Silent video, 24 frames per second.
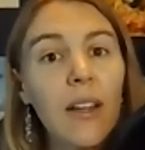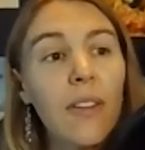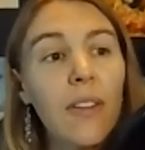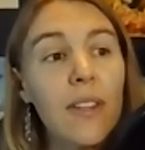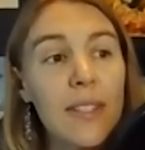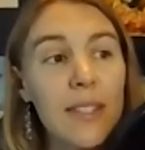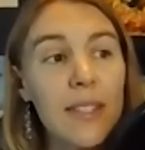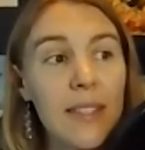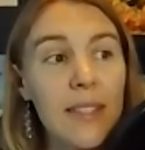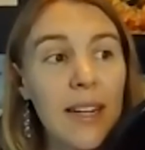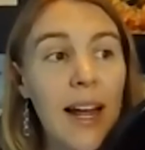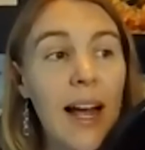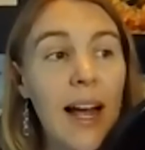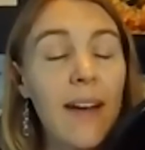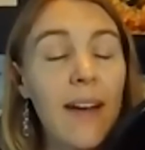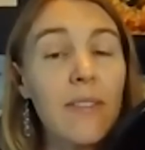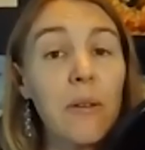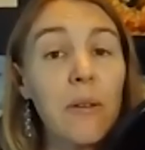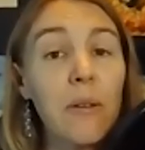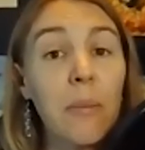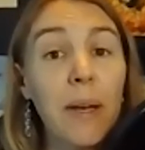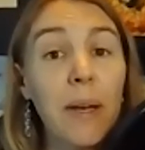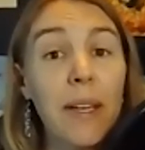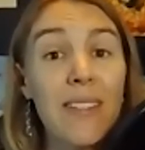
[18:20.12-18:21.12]
This is going to have
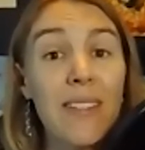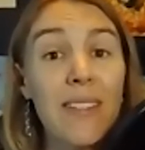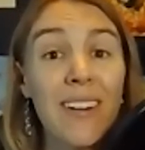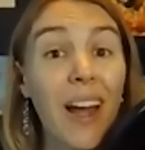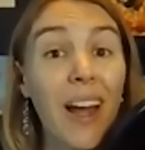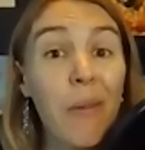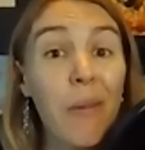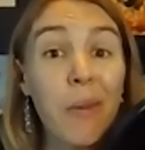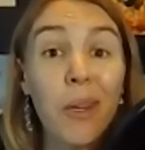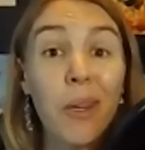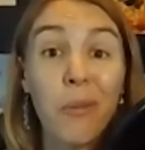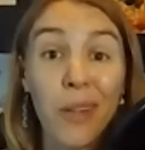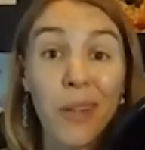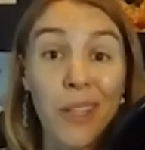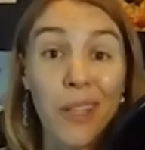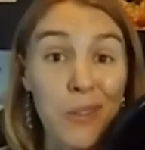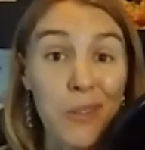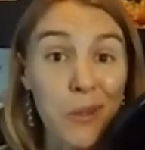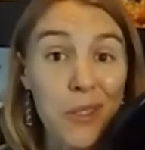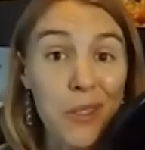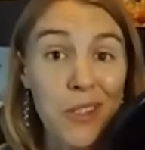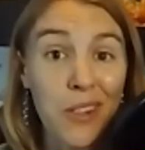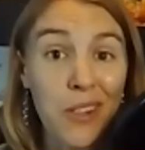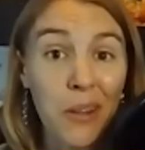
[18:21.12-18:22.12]
to be based on how many
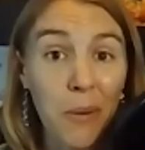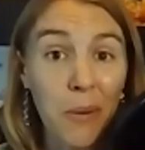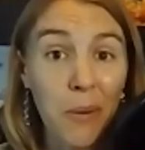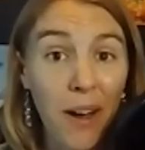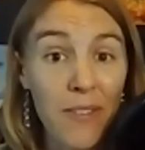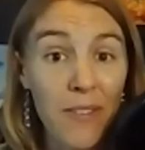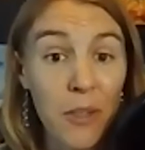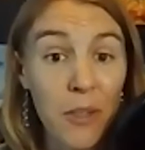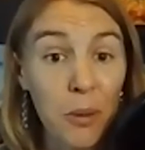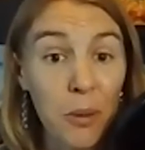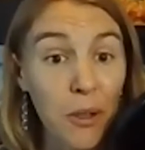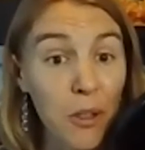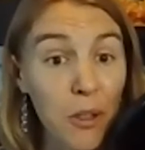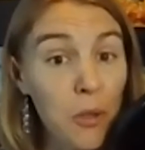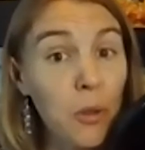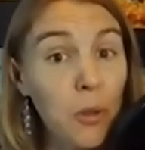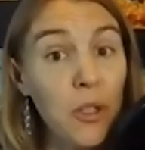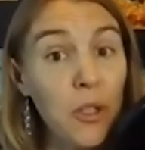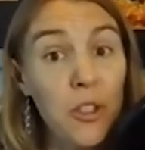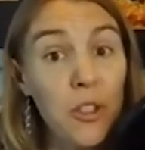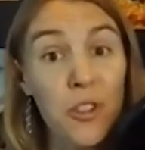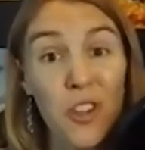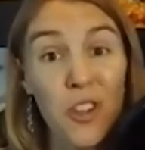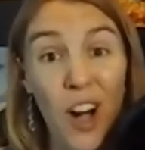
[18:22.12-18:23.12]
resources you have to put
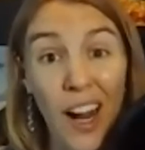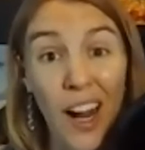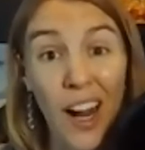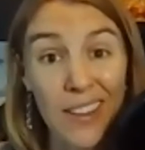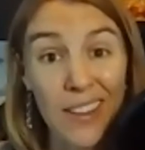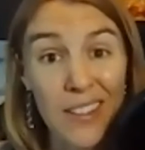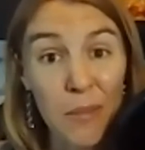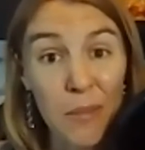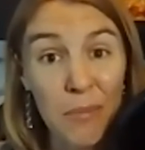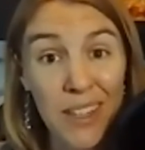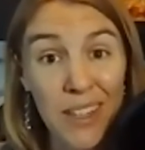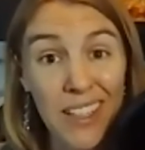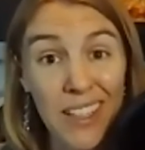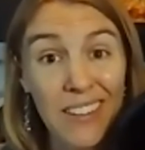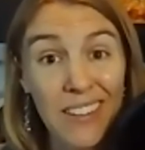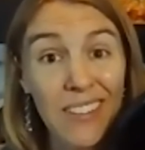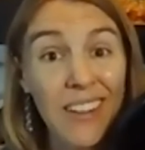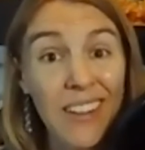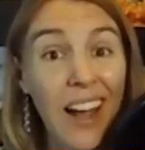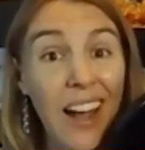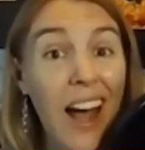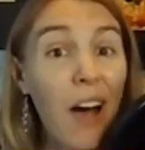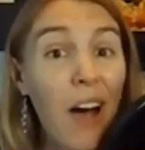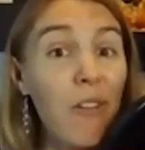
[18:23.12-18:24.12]
towards trying something,
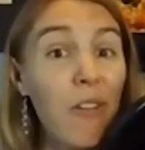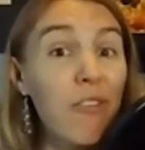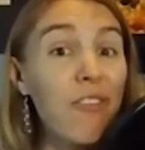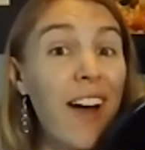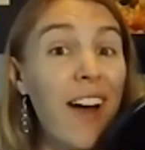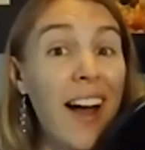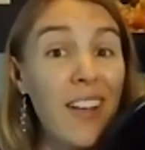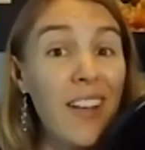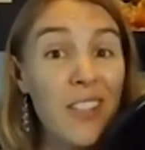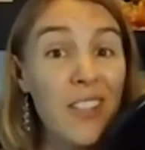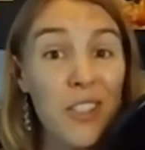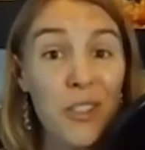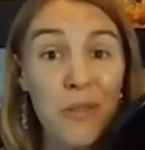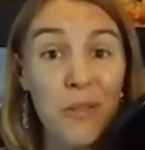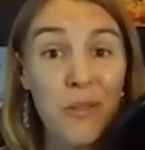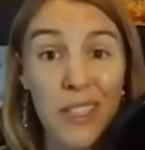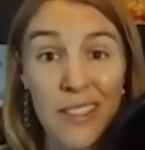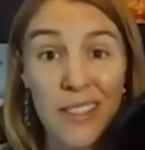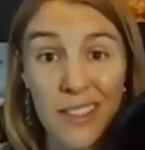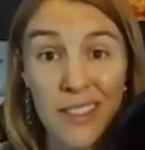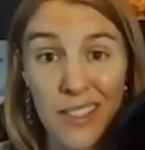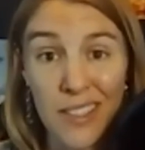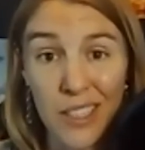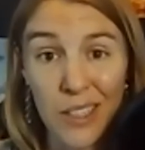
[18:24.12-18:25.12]
how fast you
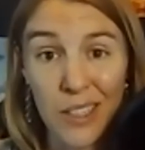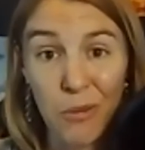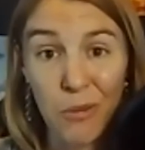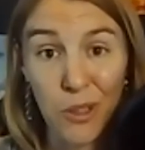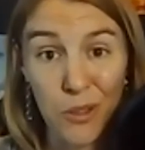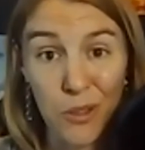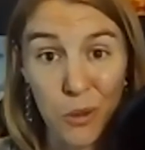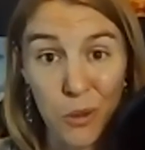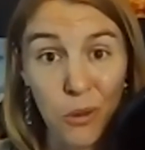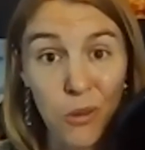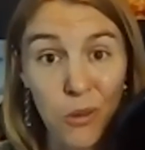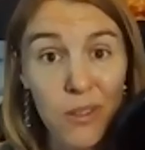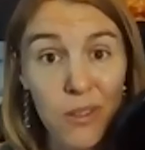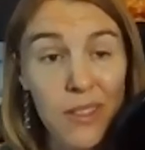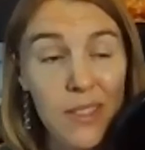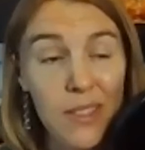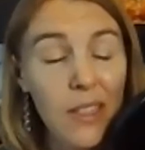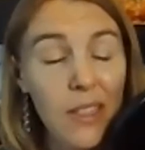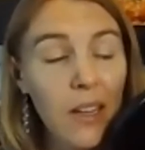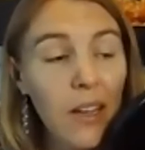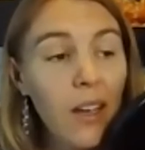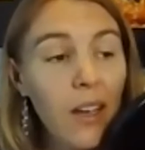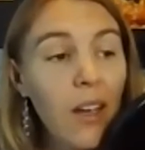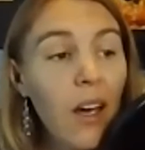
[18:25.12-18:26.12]
need to see results,
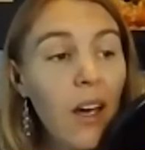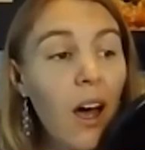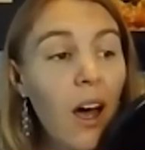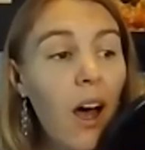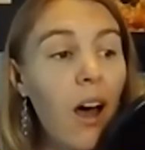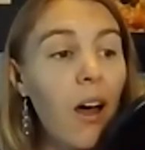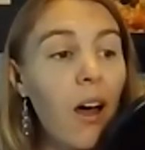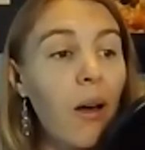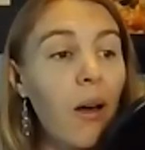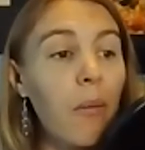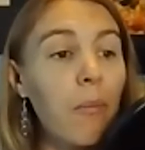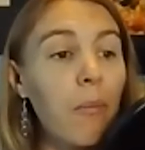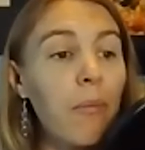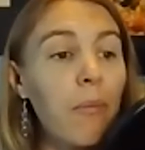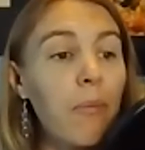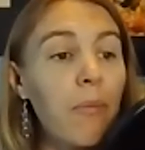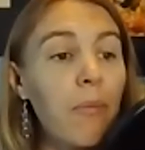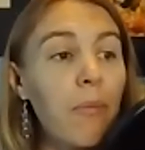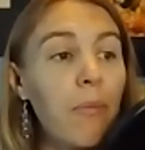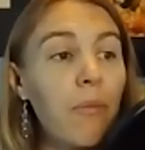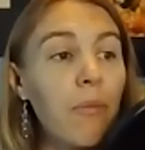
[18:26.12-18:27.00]
and